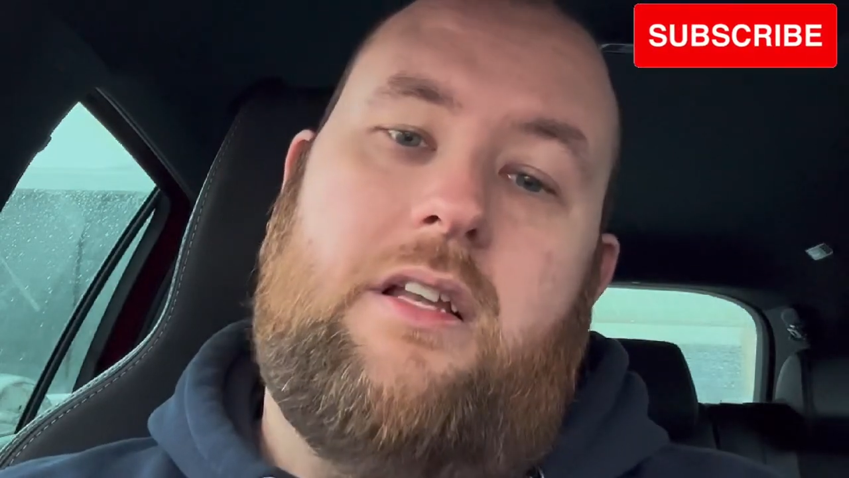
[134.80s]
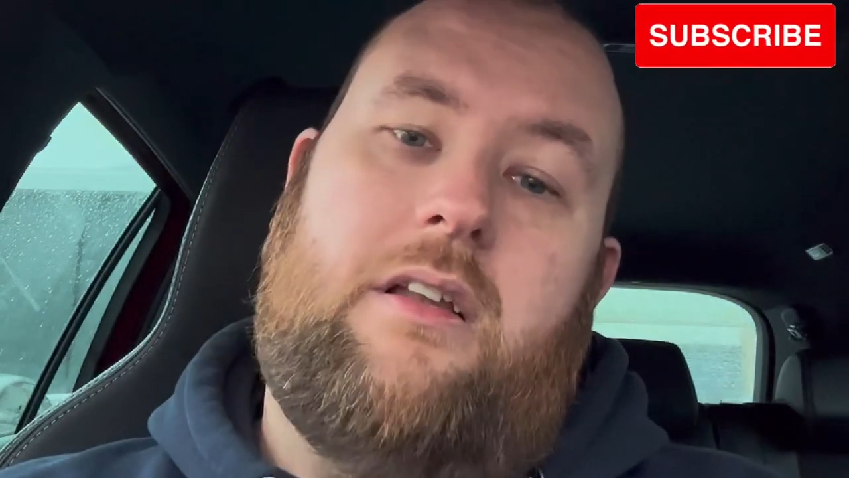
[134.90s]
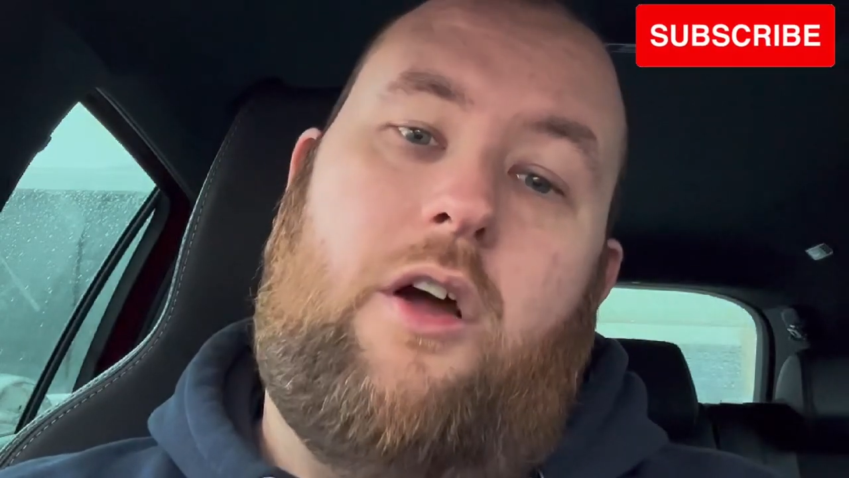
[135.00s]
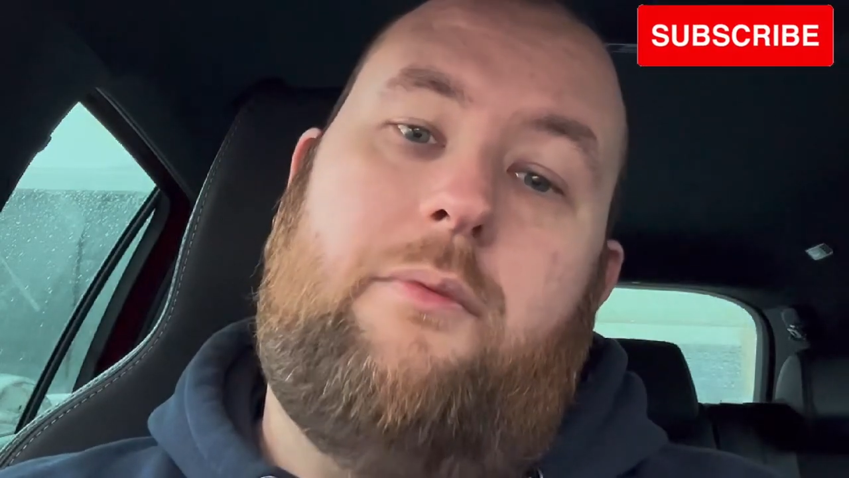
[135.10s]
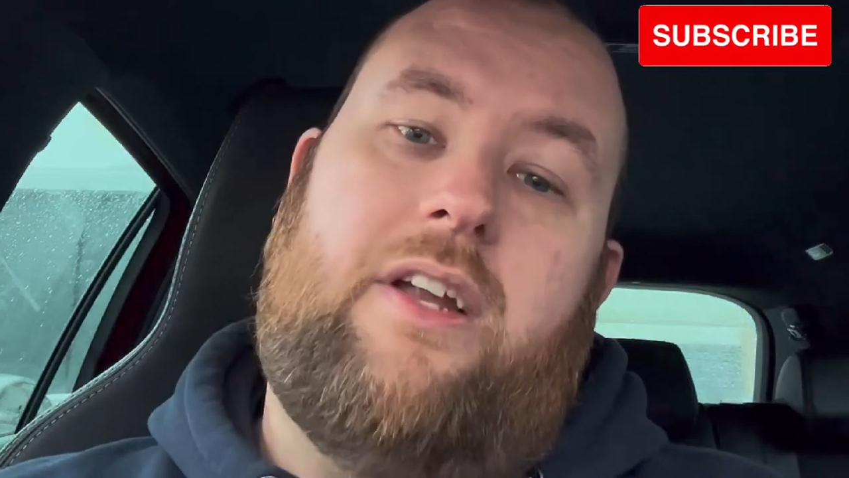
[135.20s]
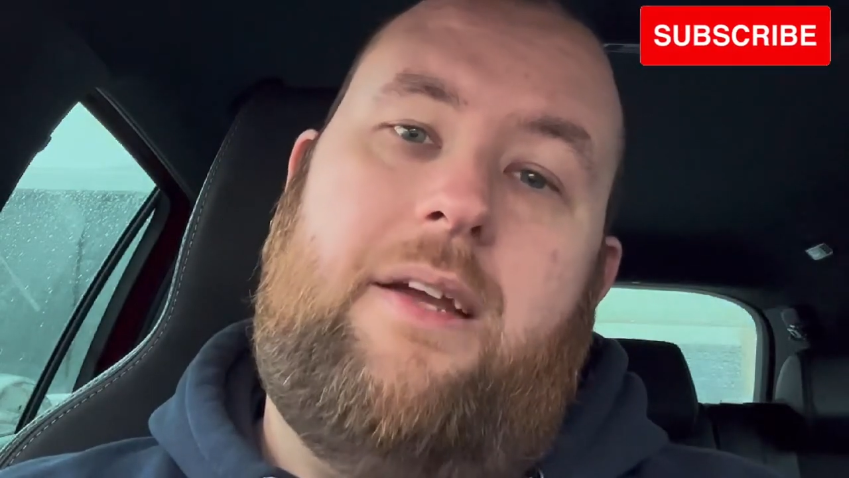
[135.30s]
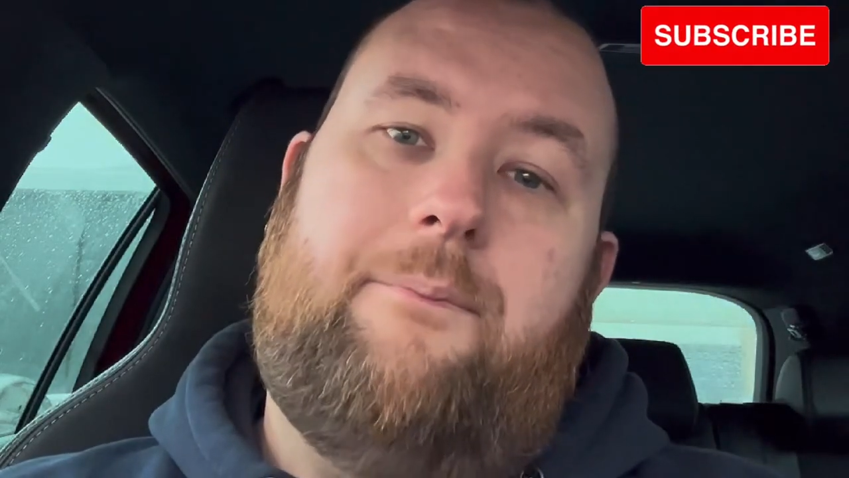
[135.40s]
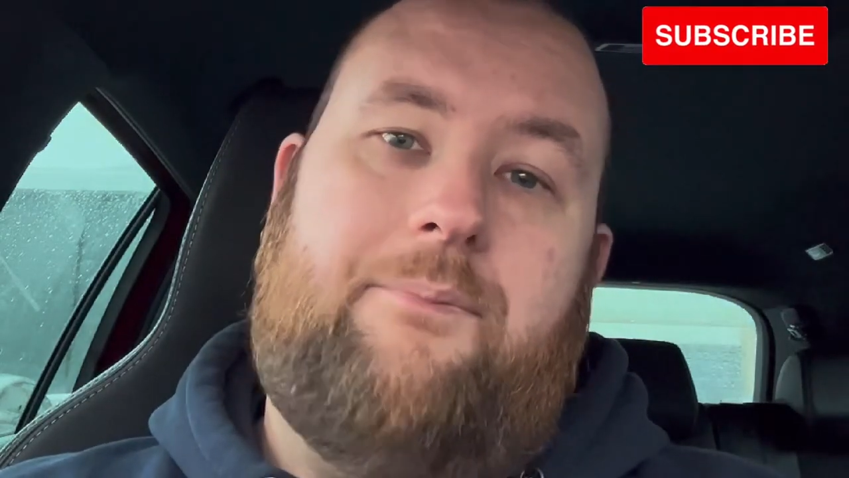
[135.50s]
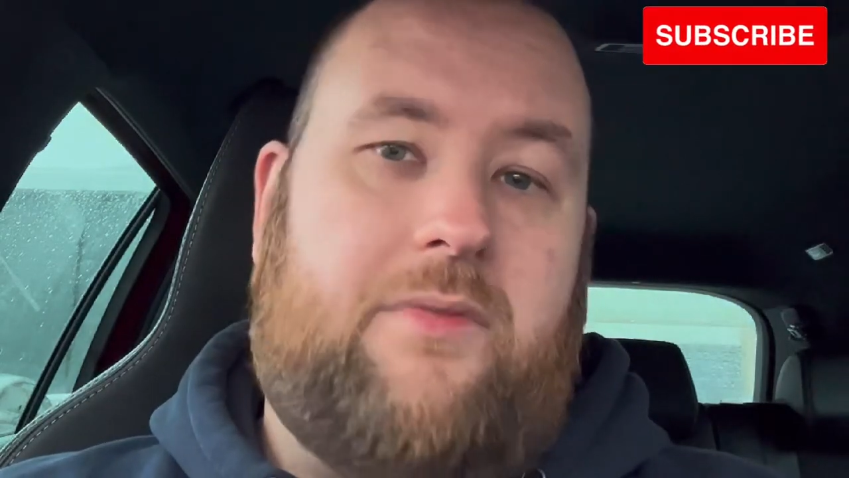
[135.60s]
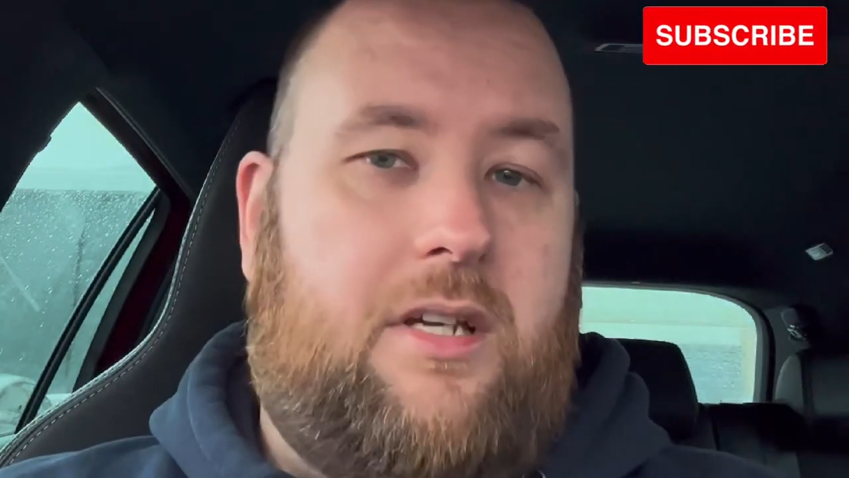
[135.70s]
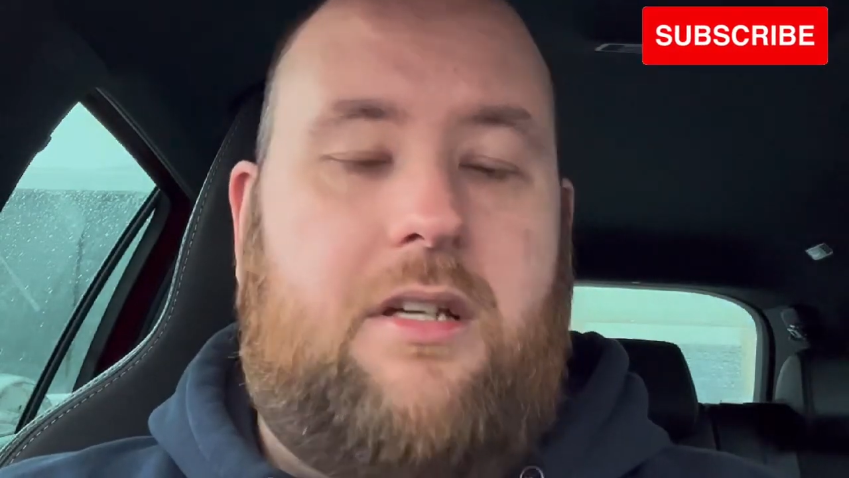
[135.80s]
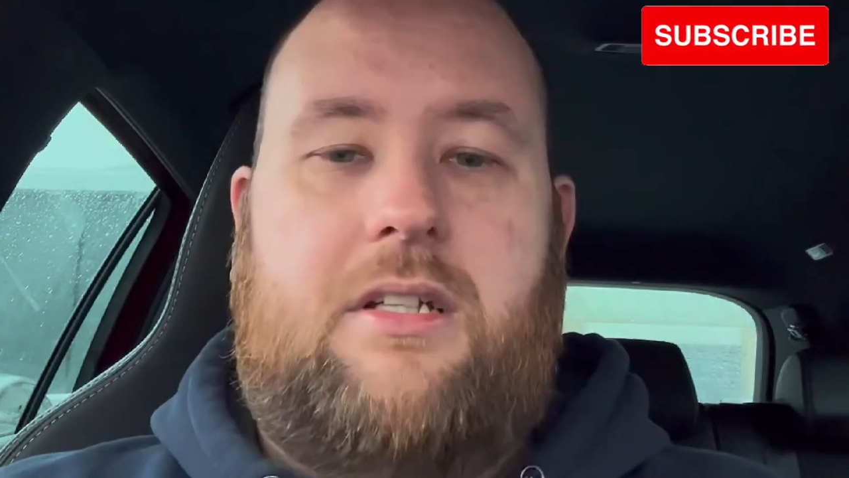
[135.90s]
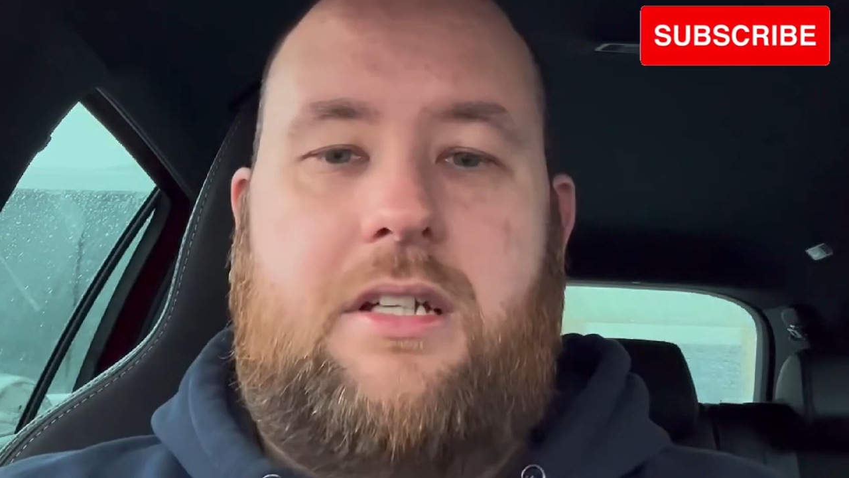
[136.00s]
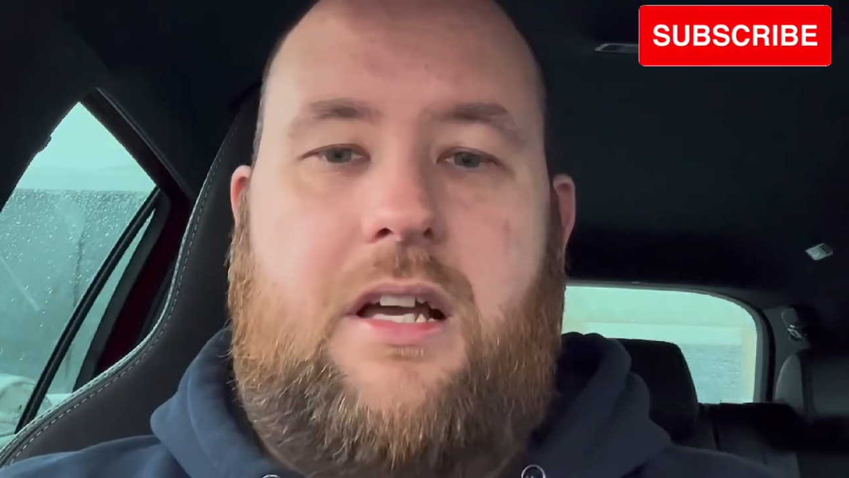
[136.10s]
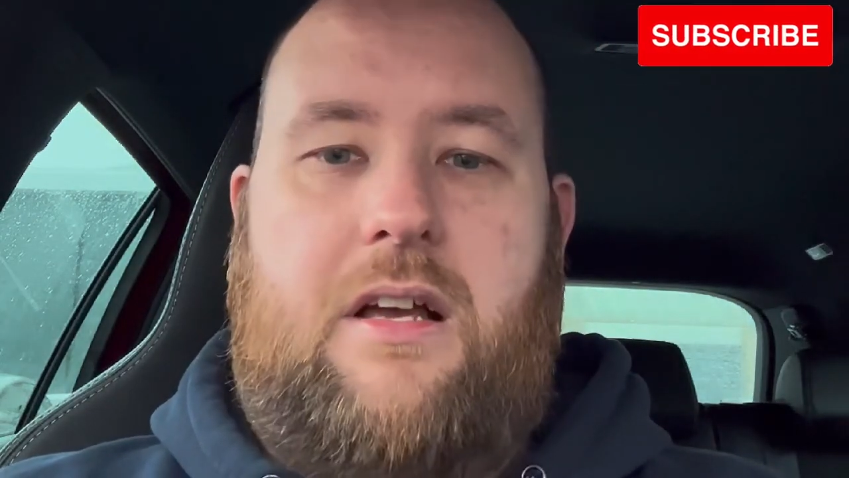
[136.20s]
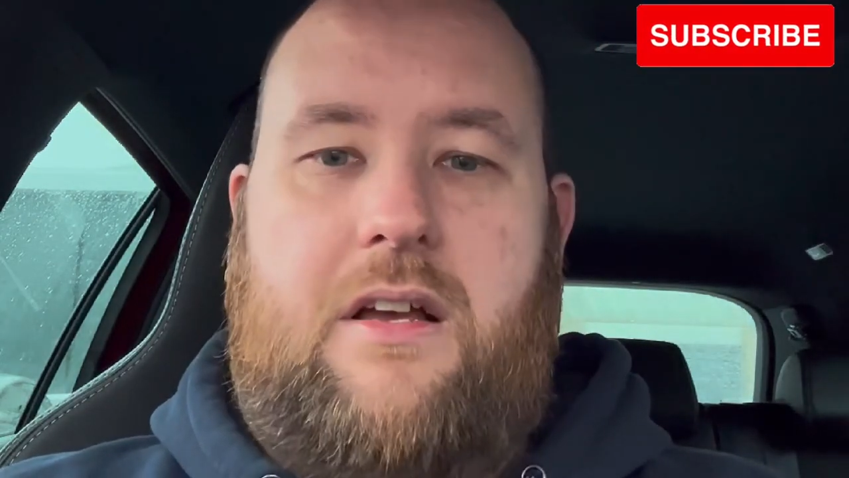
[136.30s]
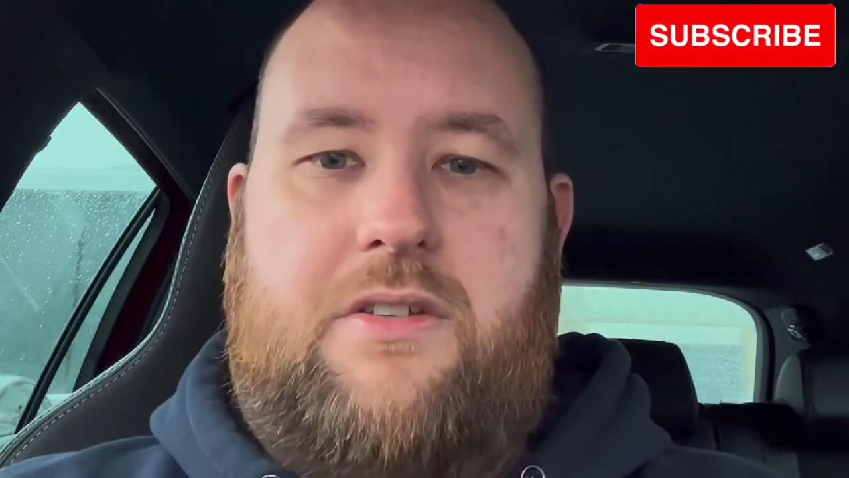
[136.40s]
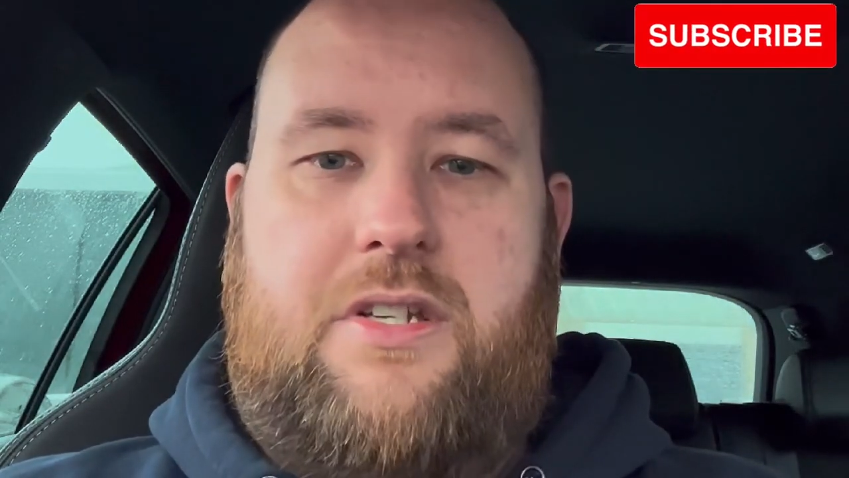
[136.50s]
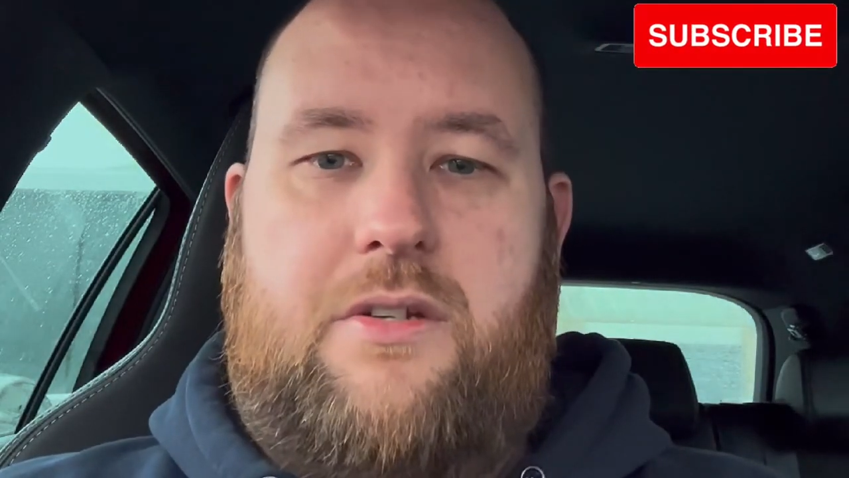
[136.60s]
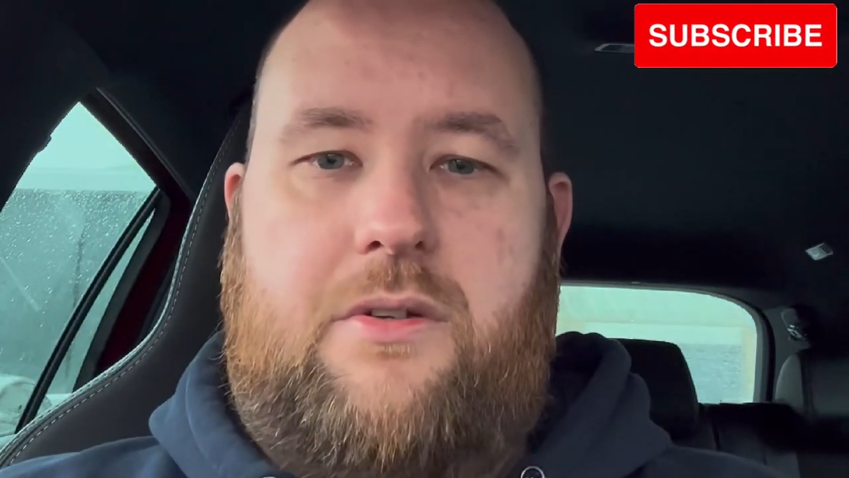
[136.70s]
hopefully I'll
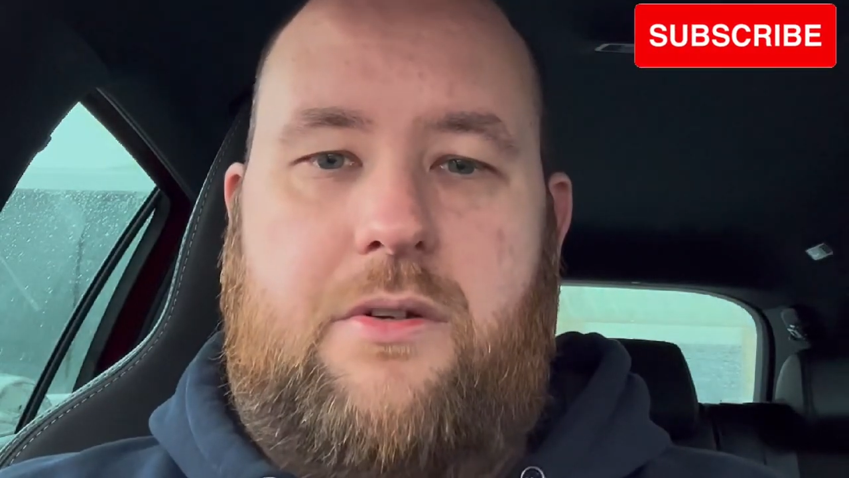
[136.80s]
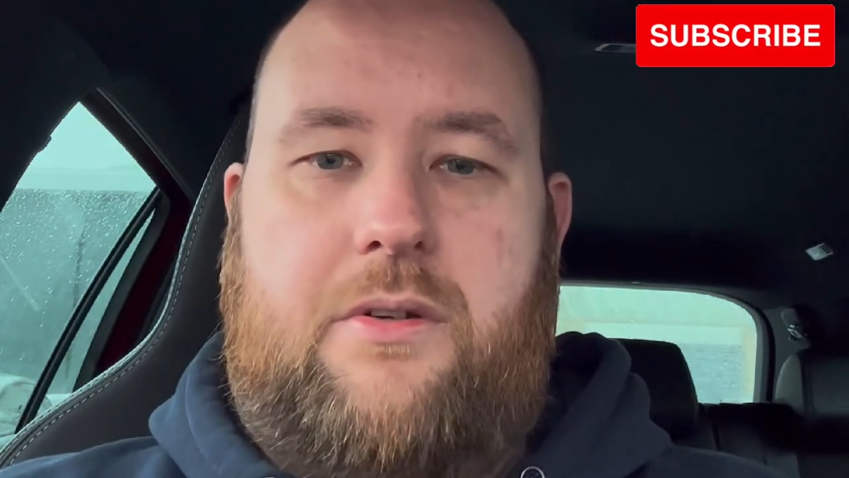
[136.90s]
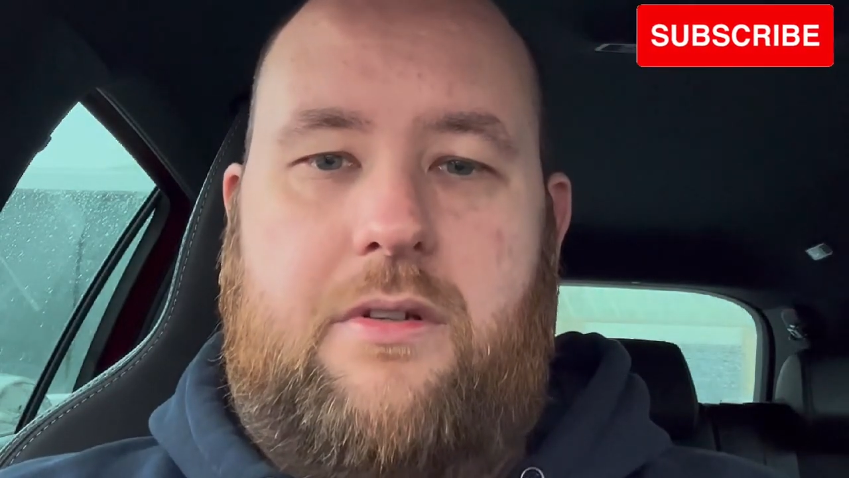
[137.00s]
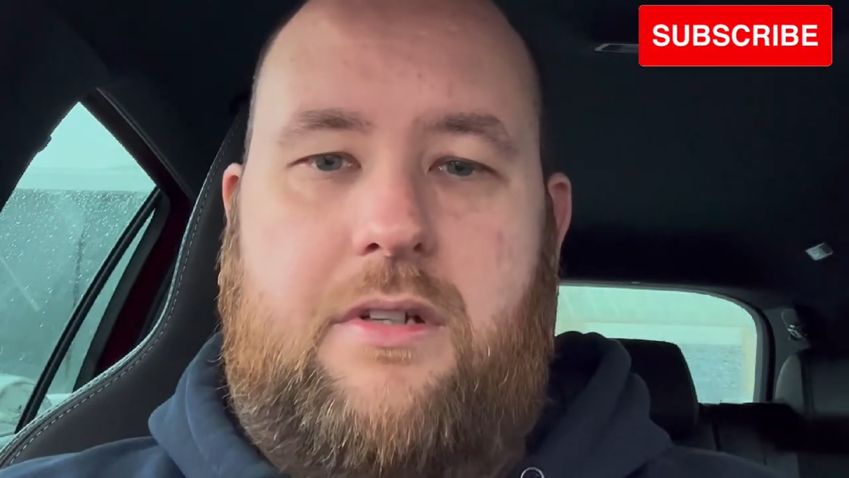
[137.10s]
see you in